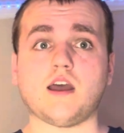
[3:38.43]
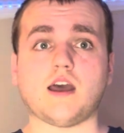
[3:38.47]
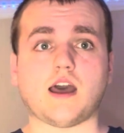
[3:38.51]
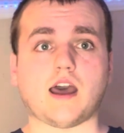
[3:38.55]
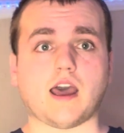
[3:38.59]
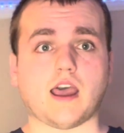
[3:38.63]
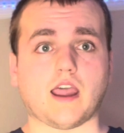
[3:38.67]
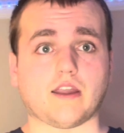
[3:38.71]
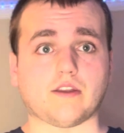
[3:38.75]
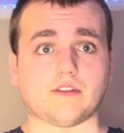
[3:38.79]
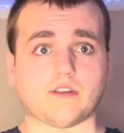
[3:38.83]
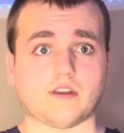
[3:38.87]

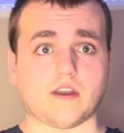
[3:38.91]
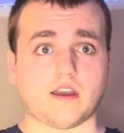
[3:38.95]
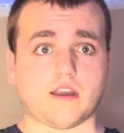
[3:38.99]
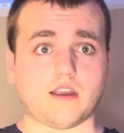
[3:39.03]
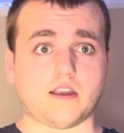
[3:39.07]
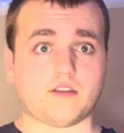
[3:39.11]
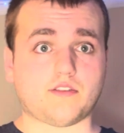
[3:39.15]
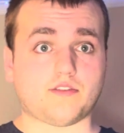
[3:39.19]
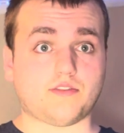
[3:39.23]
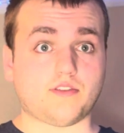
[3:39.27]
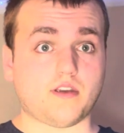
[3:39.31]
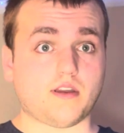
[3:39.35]
I
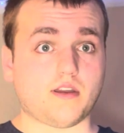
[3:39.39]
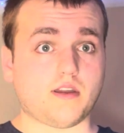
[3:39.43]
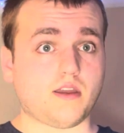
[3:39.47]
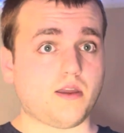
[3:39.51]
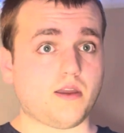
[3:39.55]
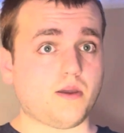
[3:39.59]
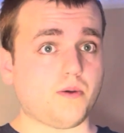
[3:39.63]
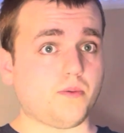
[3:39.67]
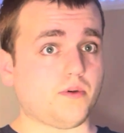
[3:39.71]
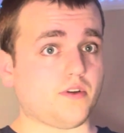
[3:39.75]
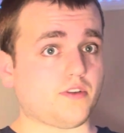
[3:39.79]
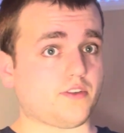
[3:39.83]
likes it.
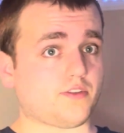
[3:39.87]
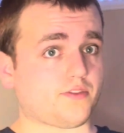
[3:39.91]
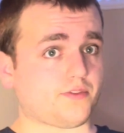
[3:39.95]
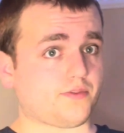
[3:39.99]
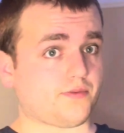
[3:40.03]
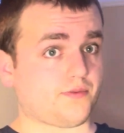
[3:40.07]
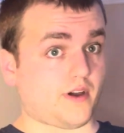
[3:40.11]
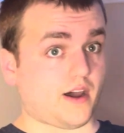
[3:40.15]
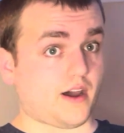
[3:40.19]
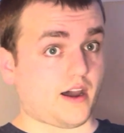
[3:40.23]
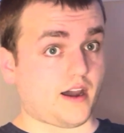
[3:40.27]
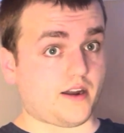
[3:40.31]
It was
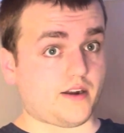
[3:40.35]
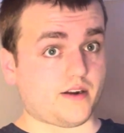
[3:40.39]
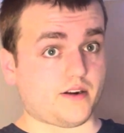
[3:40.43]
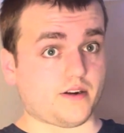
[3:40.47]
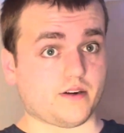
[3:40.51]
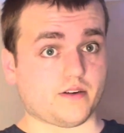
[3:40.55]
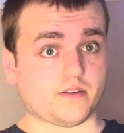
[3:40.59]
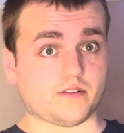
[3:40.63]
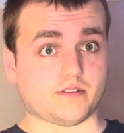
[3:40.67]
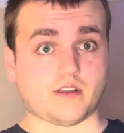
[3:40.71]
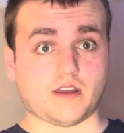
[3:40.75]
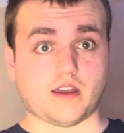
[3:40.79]

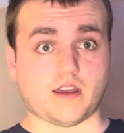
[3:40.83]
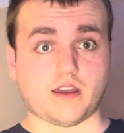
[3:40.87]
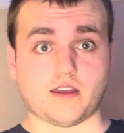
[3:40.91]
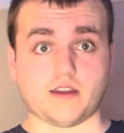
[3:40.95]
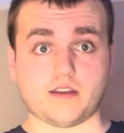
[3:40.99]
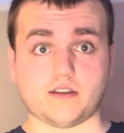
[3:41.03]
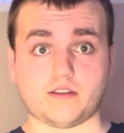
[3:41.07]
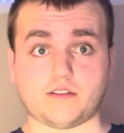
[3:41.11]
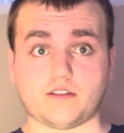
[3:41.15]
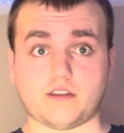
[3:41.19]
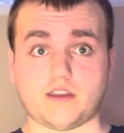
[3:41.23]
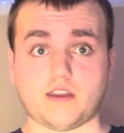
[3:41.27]
fire.
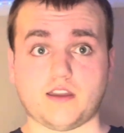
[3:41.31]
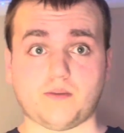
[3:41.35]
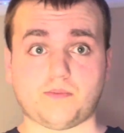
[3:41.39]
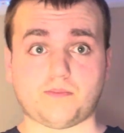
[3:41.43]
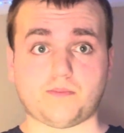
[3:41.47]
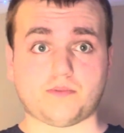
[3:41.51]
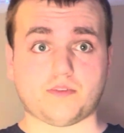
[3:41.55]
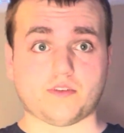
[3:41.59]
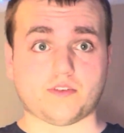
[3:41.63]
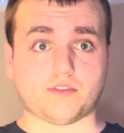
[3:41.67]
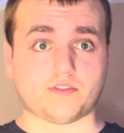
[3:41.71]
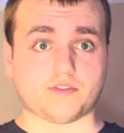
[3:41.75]
Like,
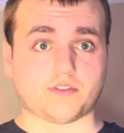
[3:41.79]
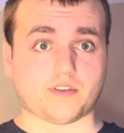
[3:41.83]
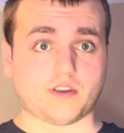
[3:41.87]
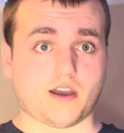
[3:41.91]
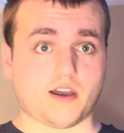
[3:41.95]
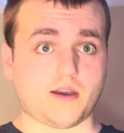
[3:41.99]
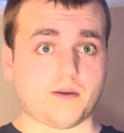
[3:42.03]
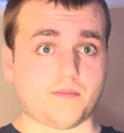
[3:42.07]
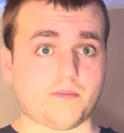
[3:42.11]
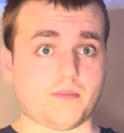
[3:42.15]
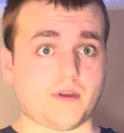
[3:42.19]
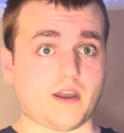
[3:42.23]
keep this
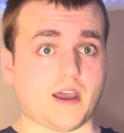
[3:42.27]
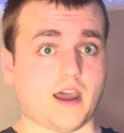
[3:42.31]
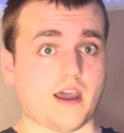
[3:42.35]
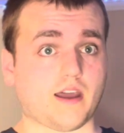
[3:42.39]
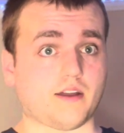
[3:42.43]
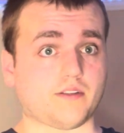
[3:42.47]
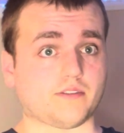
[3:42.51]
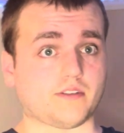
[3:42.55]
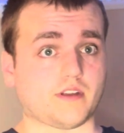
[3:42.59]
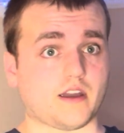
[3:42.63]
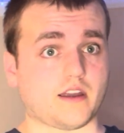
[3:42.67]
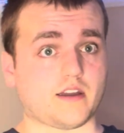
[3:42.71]
up. I
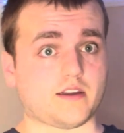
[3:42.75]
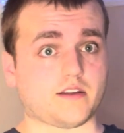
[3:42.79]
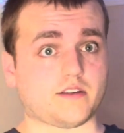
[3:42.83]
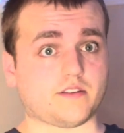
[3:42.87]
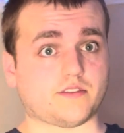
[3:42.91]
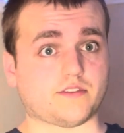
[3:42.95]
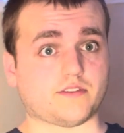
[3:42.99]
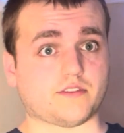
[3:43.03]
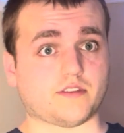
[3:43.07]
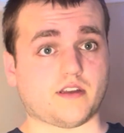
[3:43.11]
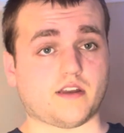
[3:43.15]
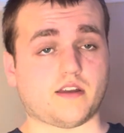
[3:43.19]

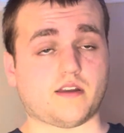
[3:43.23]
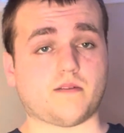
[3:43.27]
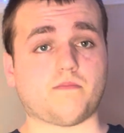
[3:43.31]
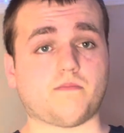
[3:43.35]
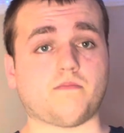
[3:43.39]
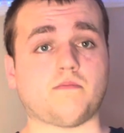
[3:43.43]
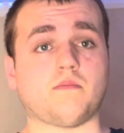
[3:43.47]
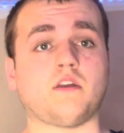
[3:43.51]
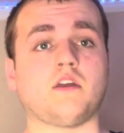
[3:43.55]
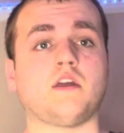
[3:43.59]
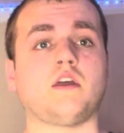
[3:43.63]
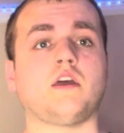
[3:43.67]
likes it
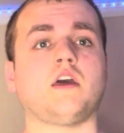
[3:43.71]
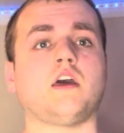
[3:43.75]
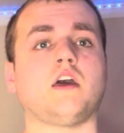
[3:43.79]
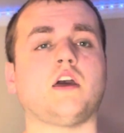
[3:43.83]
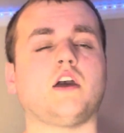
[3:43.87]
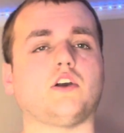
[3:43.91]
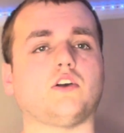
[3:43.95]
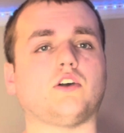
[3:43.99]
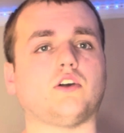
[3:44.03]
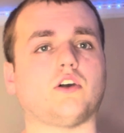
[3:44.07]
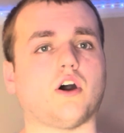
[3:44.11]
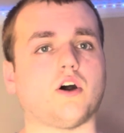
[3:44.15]

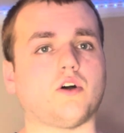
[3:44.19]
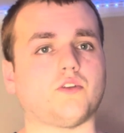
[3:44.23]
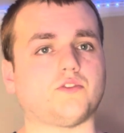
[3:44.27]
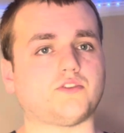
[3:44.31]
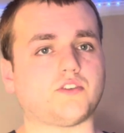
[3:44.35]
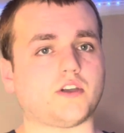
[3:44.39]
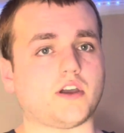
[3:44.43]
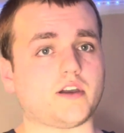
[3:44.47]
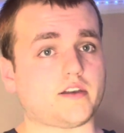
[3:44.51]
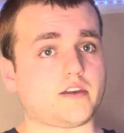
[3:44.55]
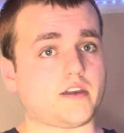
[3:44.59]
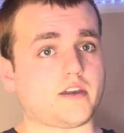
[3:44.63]
go
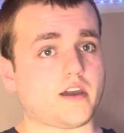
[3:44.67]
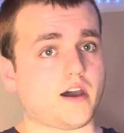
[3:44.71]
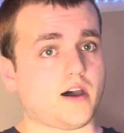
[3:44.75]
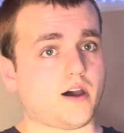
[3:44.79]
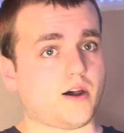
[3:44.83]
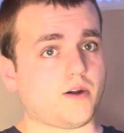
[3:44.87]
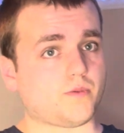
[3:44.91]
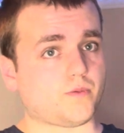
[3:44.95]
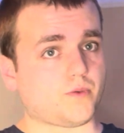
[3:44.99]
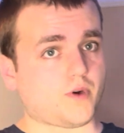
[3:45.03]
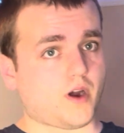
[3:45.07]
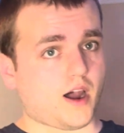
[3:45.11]
check
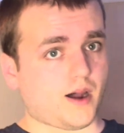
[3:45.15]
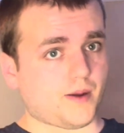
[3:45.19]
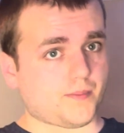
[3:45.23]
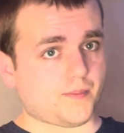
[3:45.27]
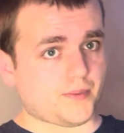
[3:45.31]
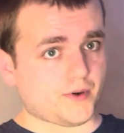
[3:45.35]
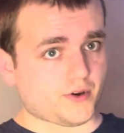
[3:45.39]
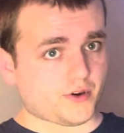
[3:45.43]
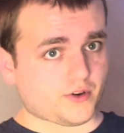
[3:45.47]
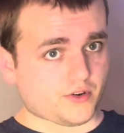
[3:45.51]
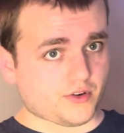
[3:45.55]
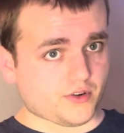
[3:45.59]
out
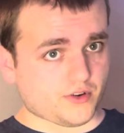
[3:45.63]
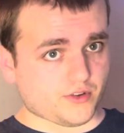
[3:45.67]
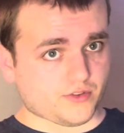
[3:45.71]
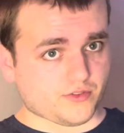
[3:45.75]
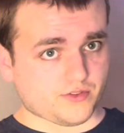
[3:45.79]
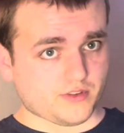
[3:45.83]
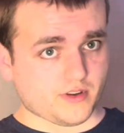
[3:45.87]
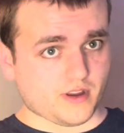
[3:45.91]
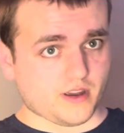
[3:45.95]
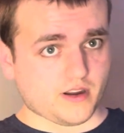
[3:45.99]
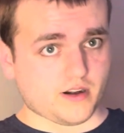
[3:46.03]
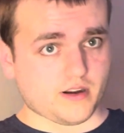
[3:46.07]
Robert
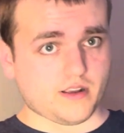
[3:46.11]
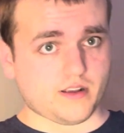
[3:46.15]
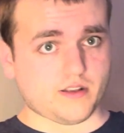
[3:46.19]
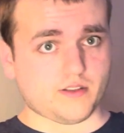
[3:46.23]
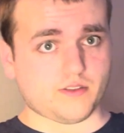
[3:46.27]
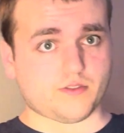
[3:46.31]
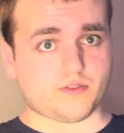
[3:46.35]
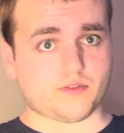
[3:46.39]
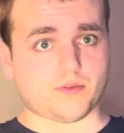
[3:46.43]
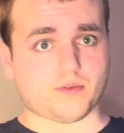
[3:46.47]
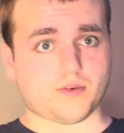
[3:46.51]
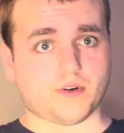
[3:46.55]

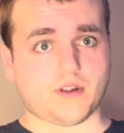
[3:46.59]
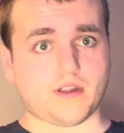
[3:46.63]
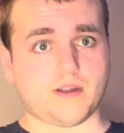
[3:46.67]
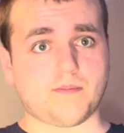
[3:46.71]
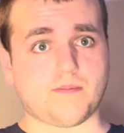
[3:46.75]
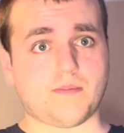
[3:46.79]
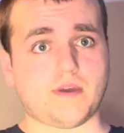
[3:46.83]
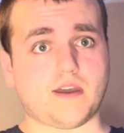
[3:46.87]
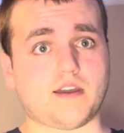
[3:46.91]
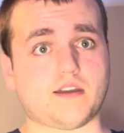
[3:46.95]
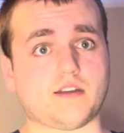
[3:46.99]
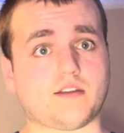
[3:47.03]
Christianian's
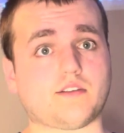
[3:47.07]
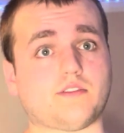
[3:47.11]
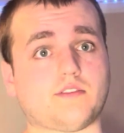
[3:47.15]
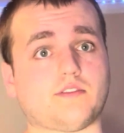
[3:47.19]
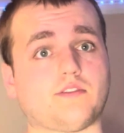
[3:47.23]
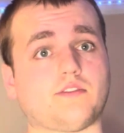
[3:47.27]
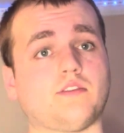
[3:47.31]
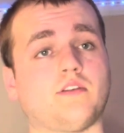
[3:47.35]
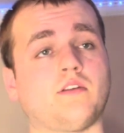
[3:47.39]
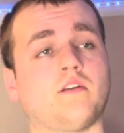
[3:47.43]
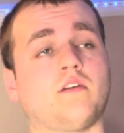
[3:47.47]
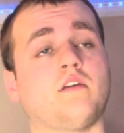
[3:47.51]

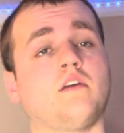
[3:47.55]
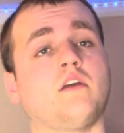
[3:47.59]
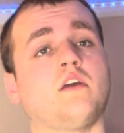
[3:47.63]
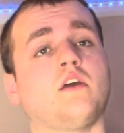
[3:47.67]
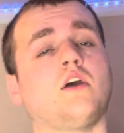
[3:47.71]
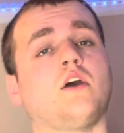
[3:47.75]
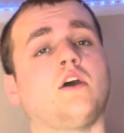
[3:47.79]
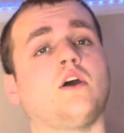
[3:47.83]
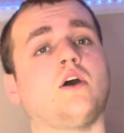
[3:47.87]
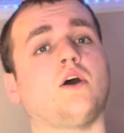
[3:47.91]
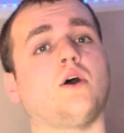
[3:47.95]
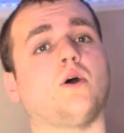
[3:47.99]
remix
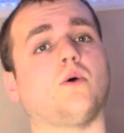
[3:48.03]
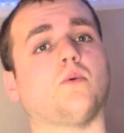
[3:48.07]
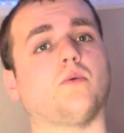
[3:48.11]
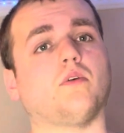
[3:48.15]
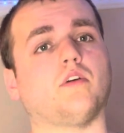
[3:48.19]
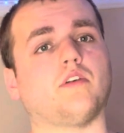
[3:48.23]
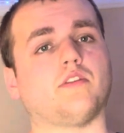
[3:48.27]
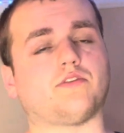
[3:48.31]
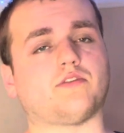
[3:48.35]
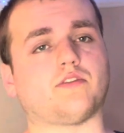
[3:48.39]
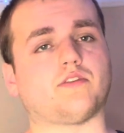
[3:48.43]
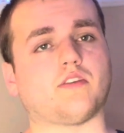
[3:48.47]

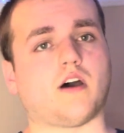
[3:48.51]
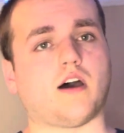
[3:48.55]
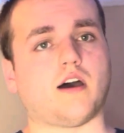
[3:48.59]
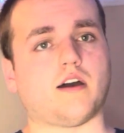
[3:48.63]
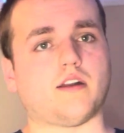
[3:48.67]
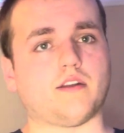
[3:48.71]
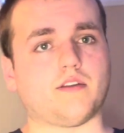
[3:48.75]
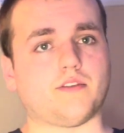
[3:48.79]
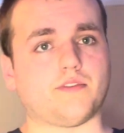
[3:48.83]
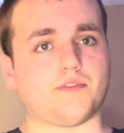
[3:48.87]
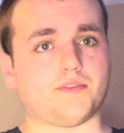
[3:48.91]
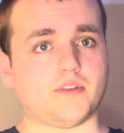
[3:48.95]
with
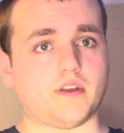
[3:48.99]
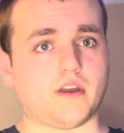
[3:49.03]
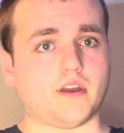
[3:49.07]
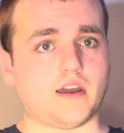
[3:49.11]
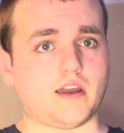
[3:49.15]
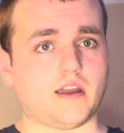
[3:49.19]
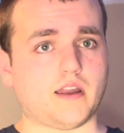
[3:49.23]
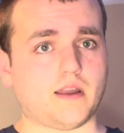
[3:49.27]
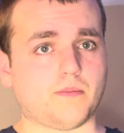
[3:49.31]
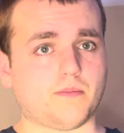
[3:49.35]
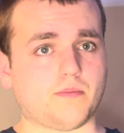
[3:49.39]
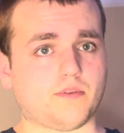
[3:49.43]
Sonny
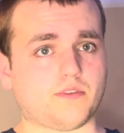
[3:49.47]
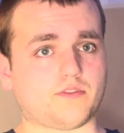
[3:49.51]
Flame.